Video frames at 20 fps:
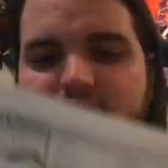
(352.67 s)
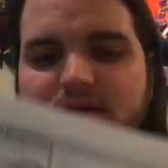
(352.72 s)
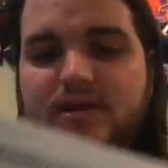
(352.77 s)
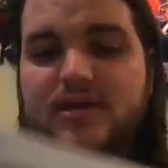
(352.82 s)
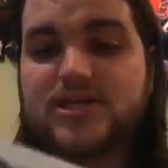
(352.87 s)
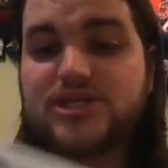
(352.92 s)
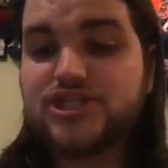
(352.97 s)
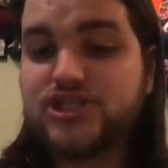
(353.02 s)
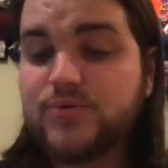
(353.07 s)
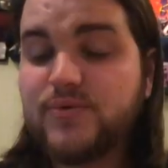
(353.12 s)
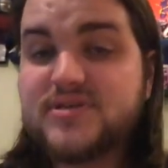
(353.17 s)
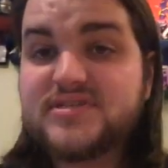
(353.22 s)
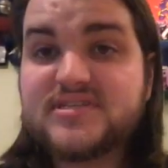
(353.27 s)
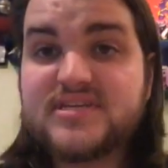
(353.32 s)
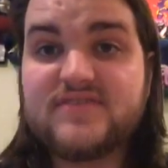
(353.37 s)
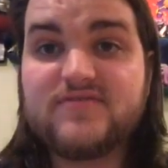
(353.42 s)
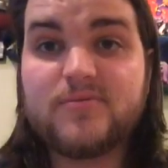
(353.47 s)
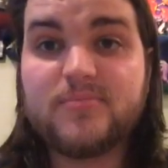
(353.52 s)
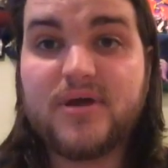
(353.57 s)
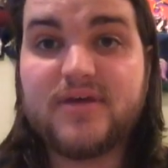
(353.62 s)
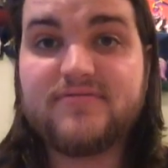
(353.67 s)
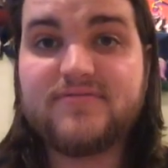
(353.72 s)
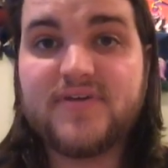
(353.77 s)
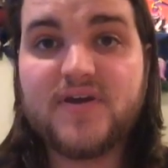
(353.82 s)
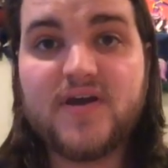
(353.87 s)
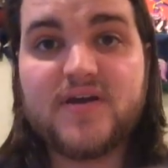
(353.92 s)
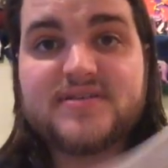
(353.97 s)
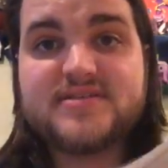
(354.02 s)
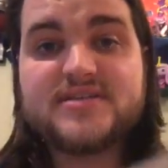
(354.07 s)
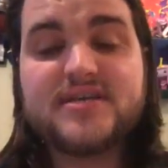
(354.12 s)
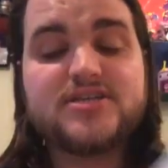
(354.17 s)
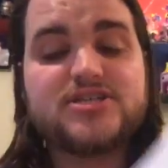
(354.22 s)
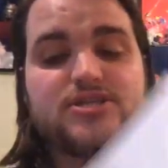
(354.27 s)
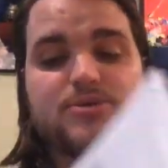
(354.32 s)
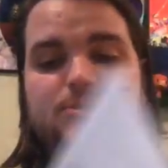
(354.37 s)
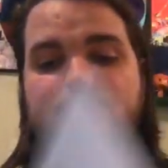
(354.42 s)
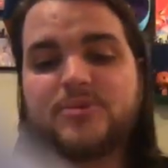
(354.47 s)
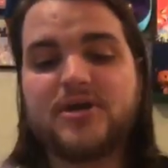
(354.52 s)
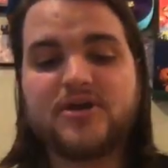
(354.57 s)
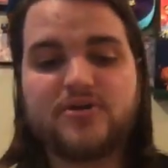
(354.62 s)
she wasn't even my fiance, she
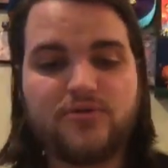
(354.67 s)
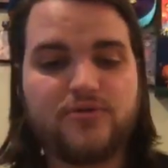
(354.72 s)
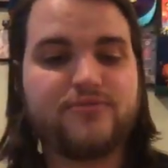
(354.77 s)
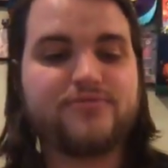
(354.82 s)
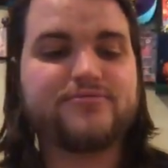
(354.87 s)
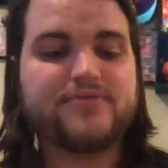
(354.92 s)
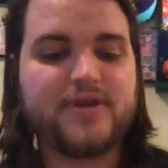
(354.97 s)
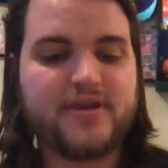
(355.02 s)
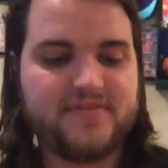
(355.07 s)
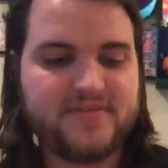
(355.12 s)
was my girlfriend